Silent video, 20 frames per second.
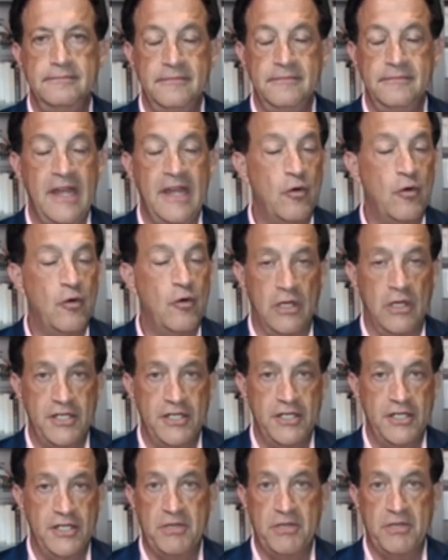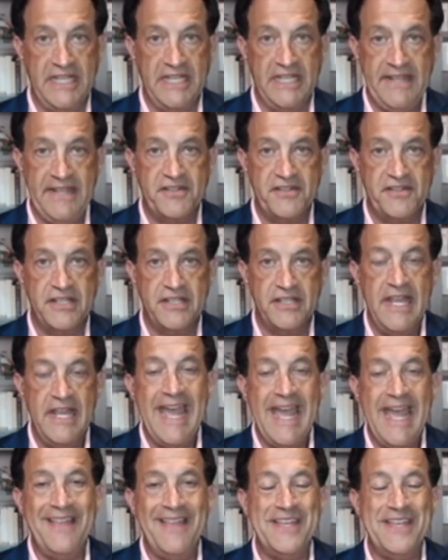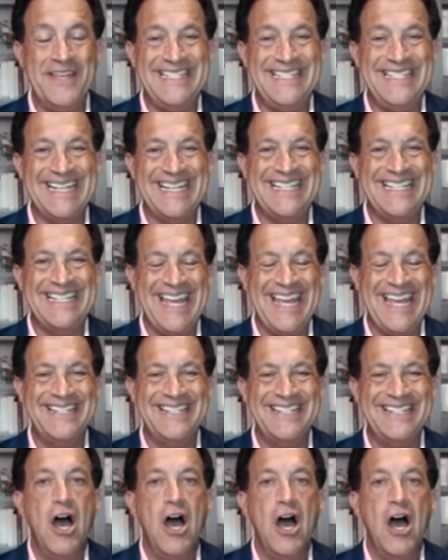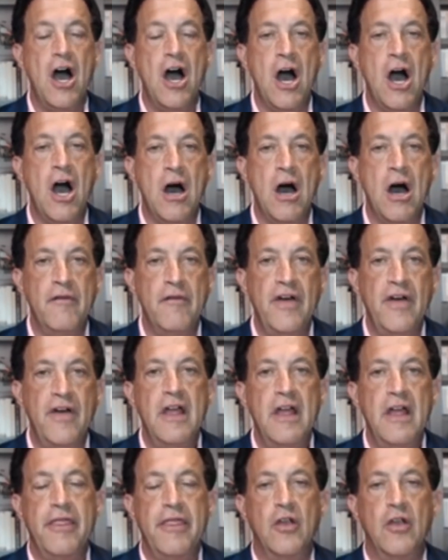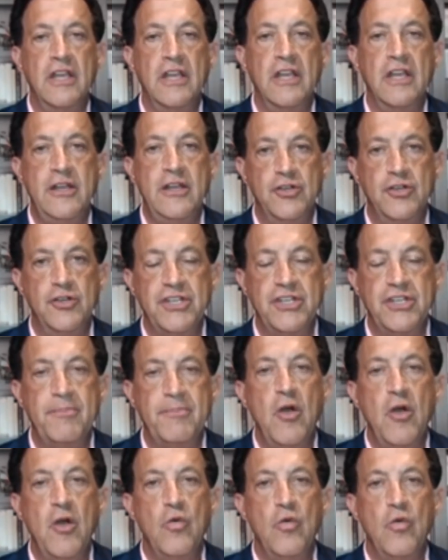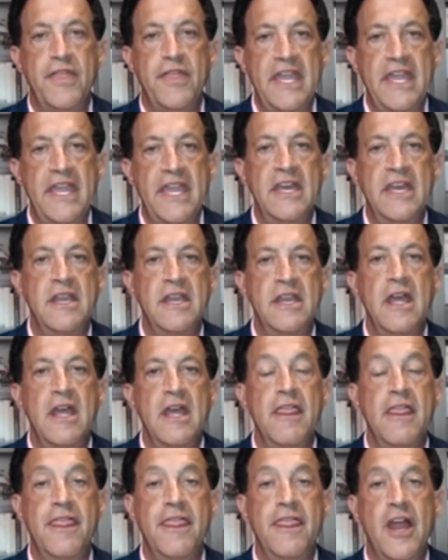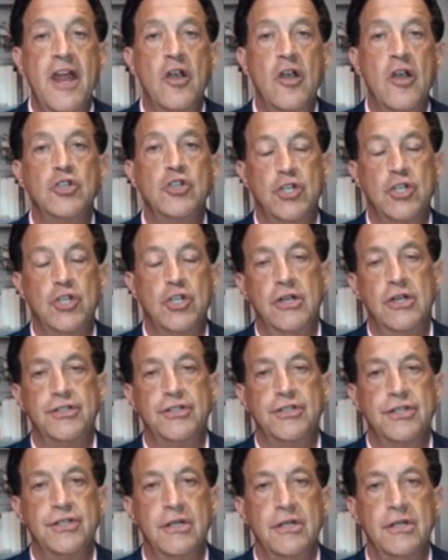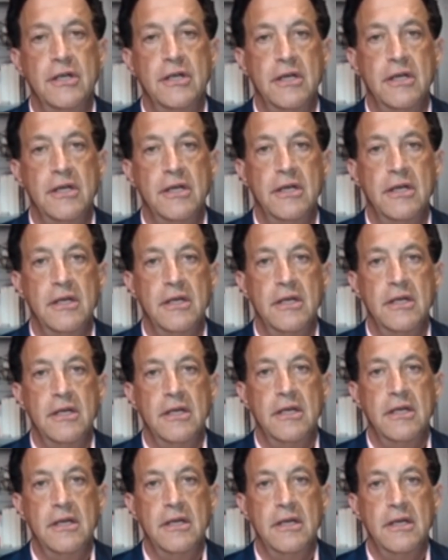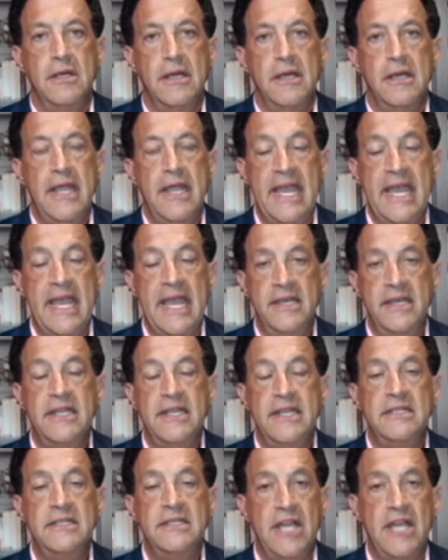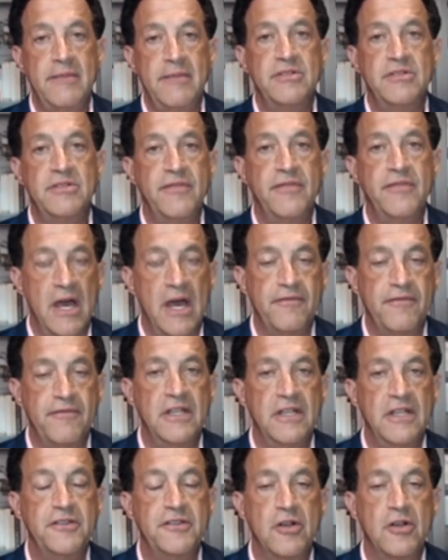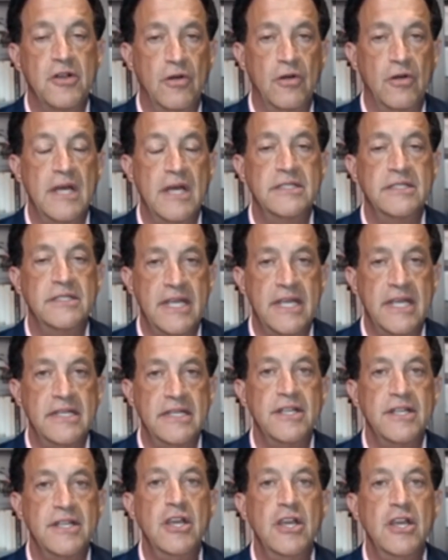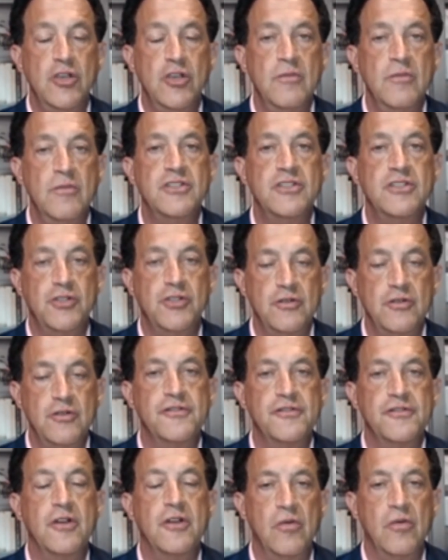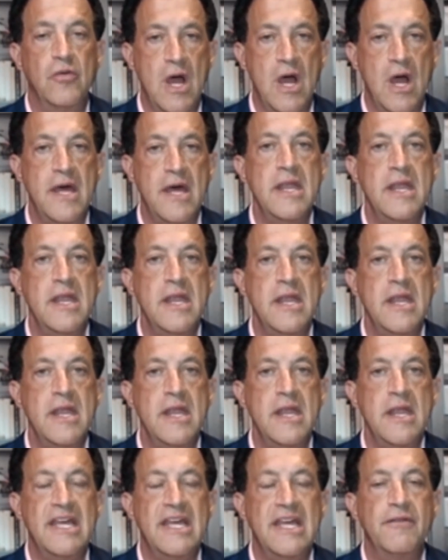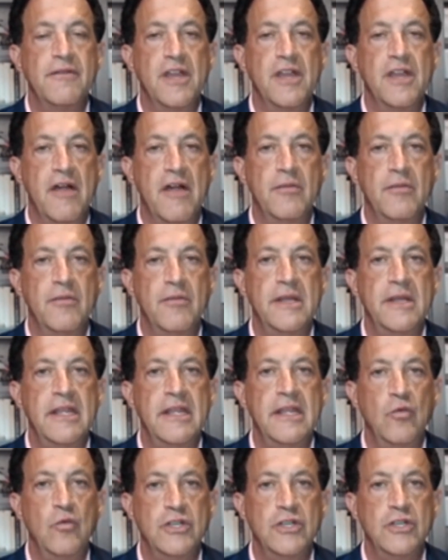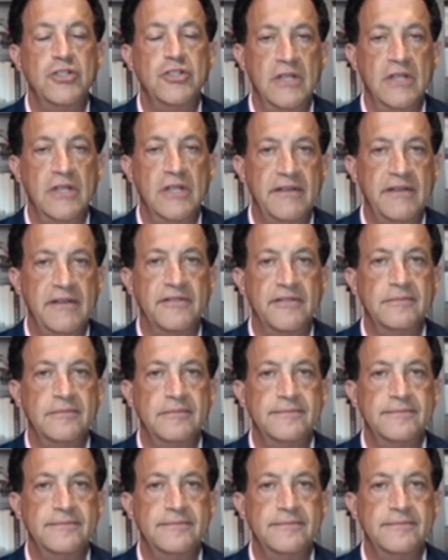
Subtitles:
their religious beliefs, and the dictates of their leadership within their church. And in times of conflict, the Quran says you must choose the Quran instead of the government in which you live